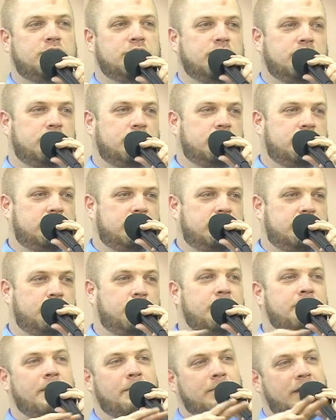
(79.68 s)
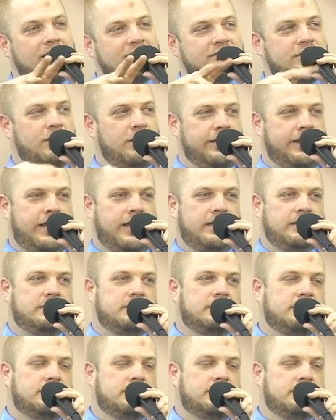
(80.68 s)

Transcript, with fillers: School. We memorized all that.